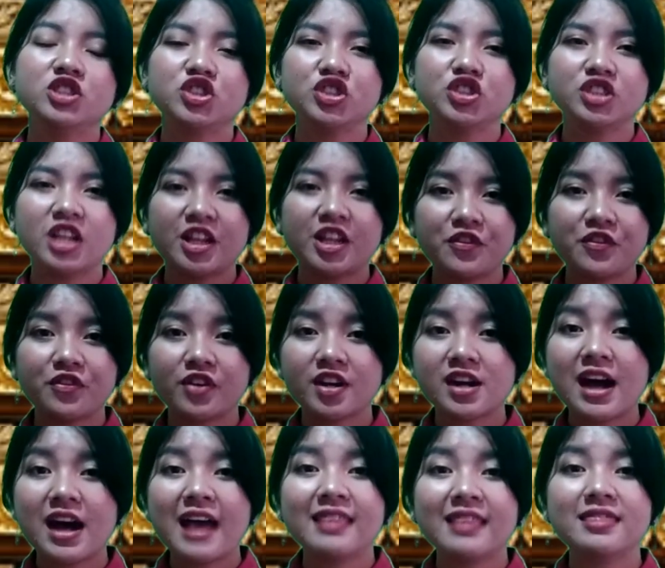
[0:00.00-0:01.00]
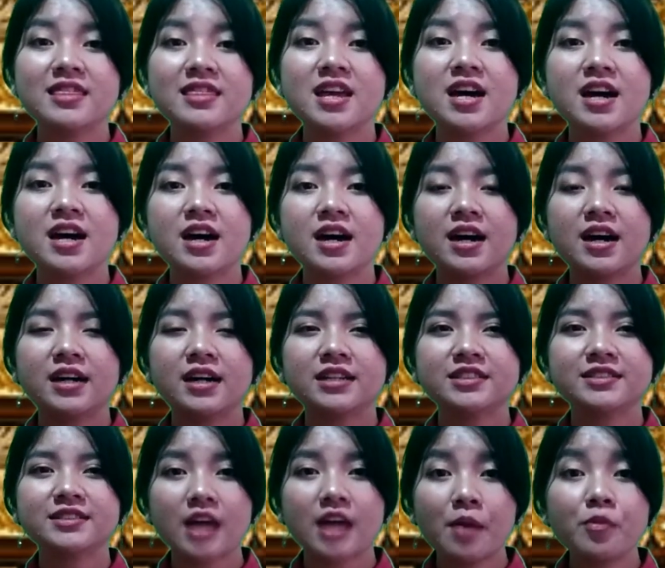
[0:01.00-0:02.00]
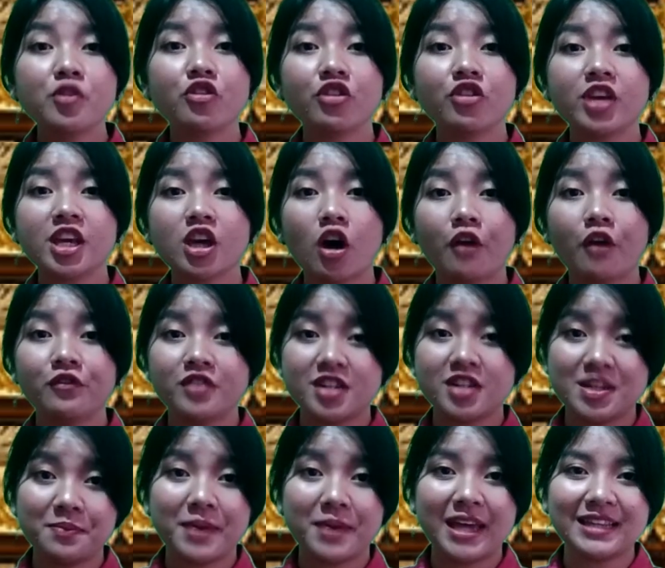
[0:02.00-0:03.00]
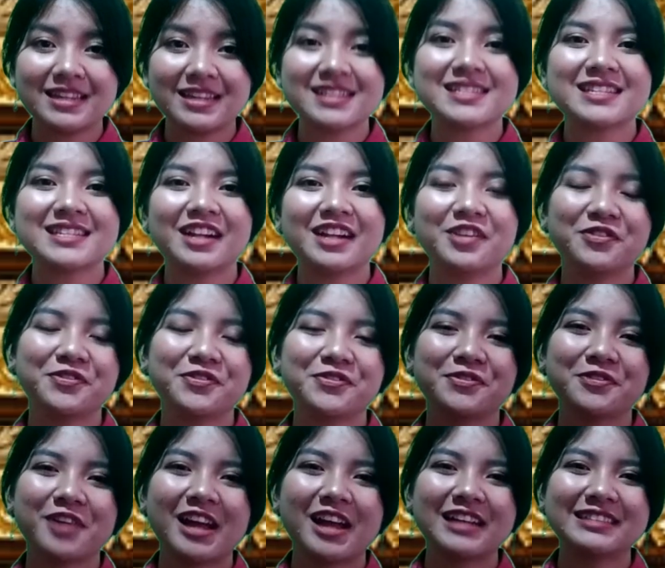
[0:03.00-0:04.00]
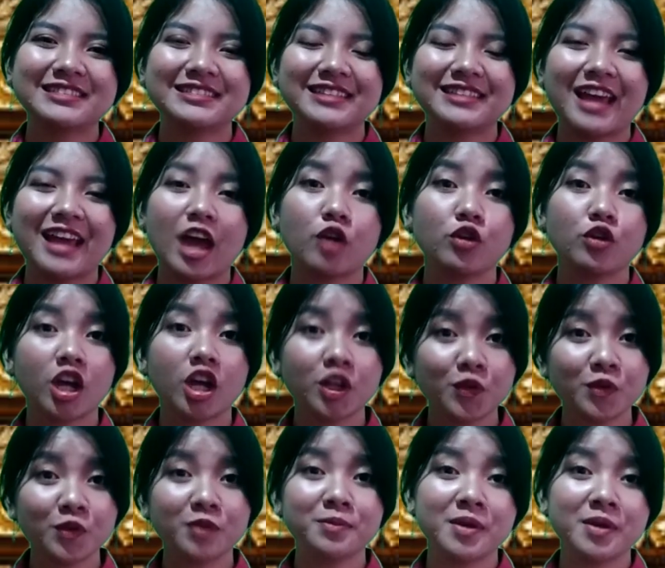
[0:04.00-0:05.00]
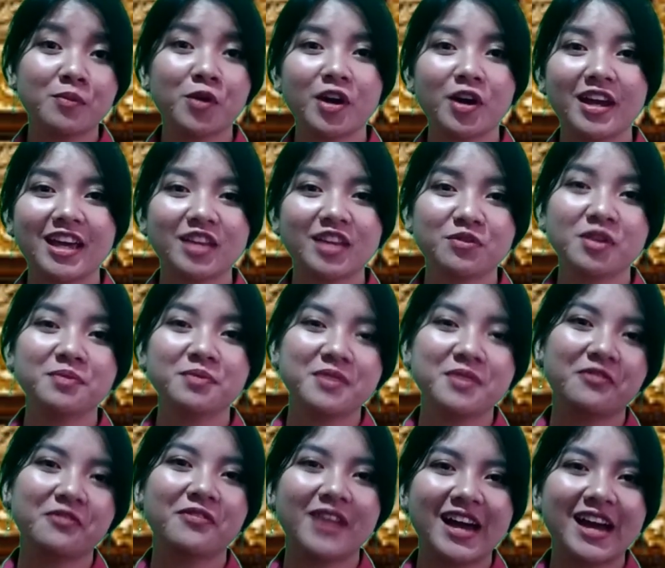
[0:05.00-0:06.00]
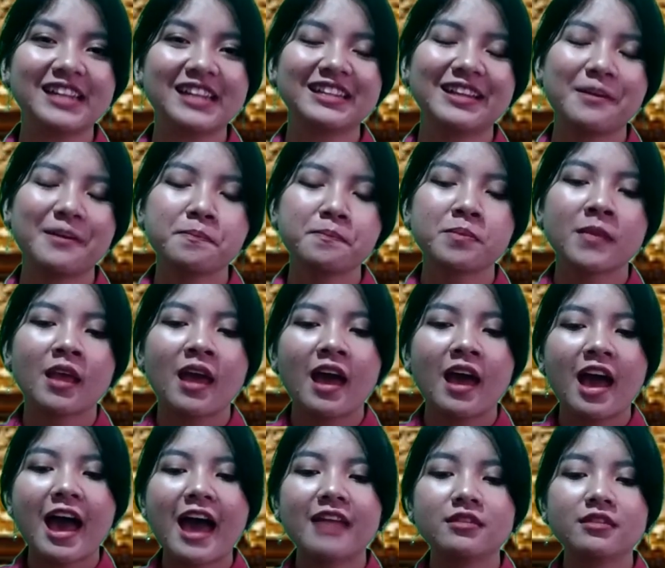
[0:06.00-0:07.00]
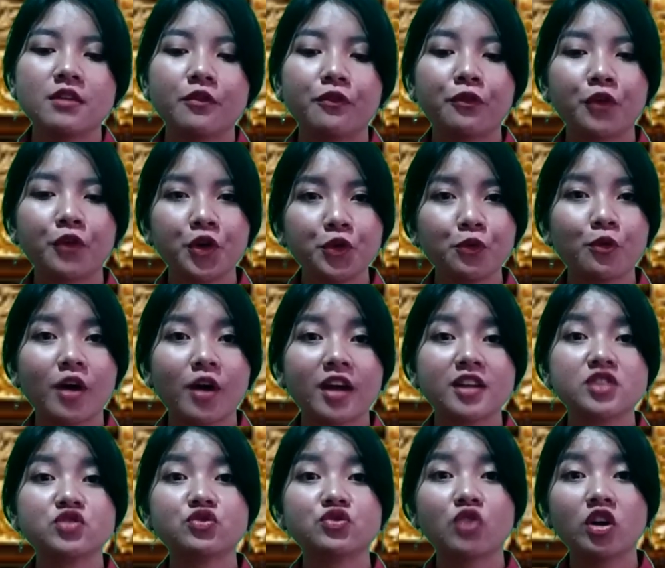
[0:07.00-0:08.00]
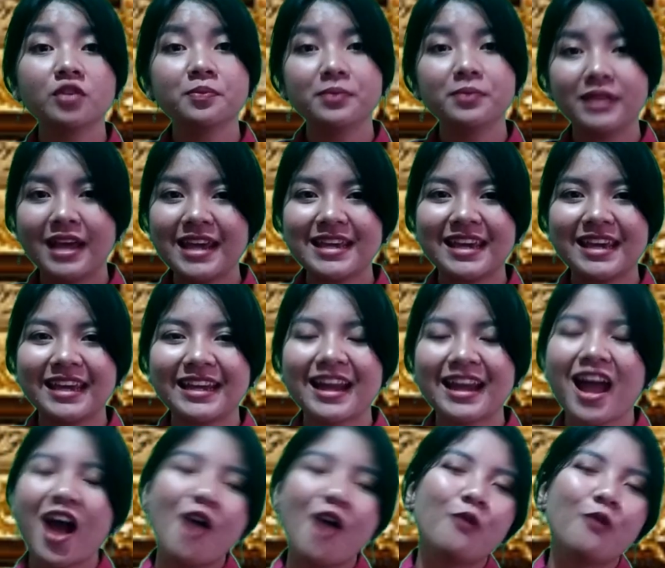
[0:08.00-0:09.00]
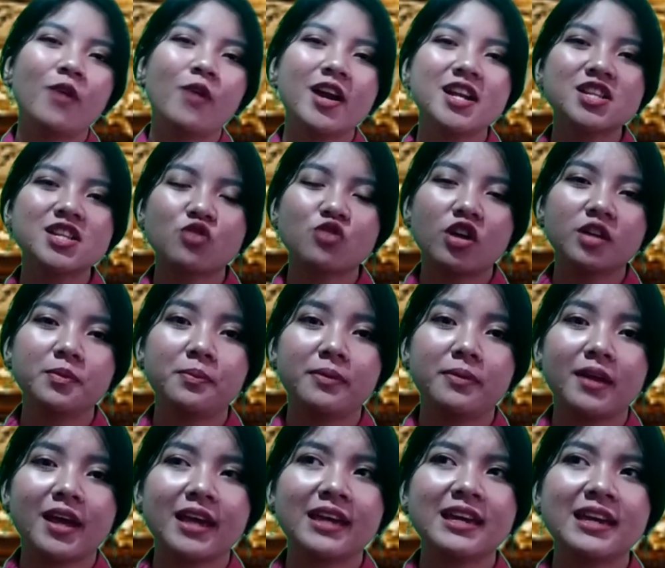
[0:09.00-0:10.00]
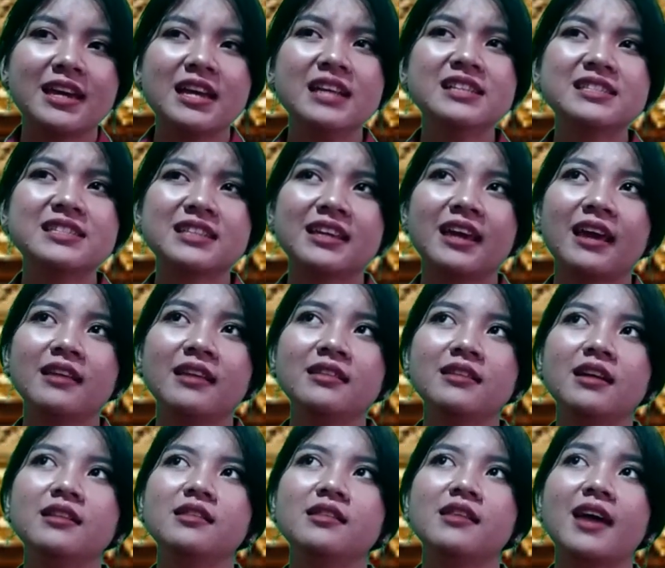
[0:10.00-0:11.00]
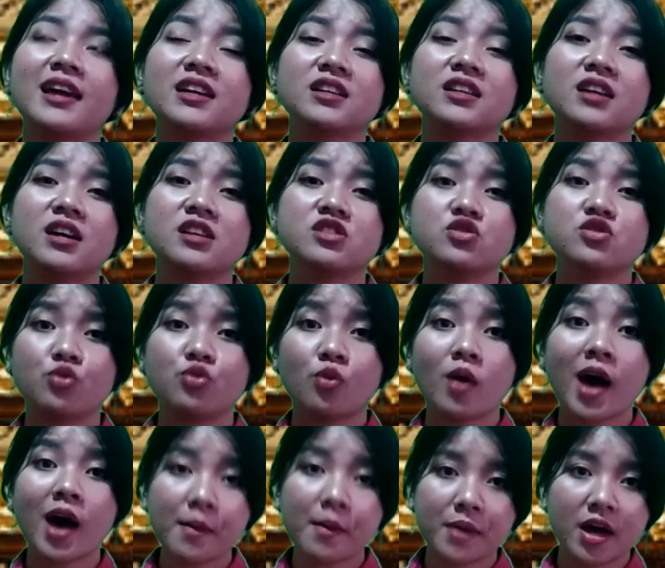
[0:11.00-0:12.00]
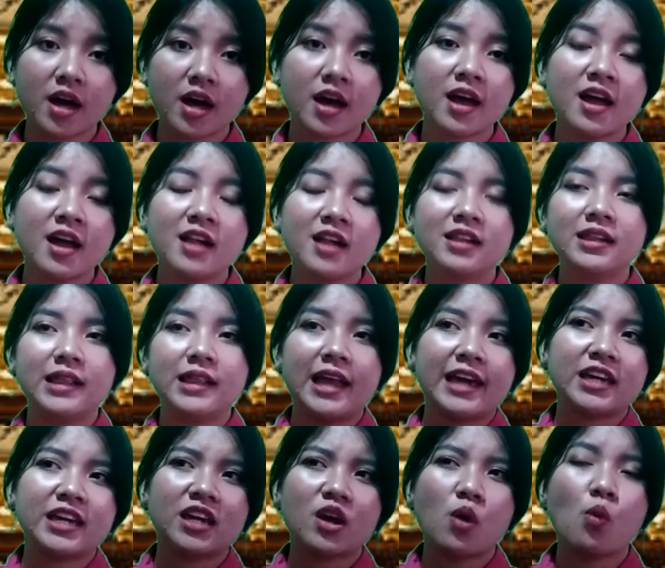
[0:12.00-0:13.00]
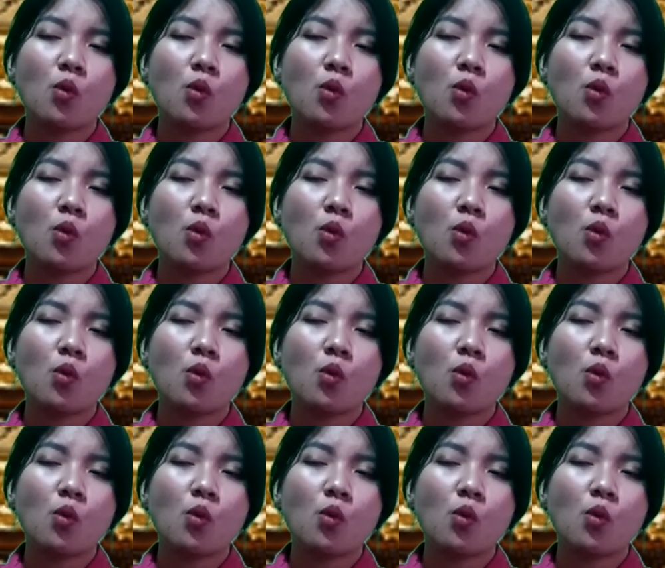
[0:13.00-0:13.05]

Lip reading: to deliver the summary of the debate itself, and it will be fun. And the third one is role playing. What is role playing? It's kind of like a drama. Like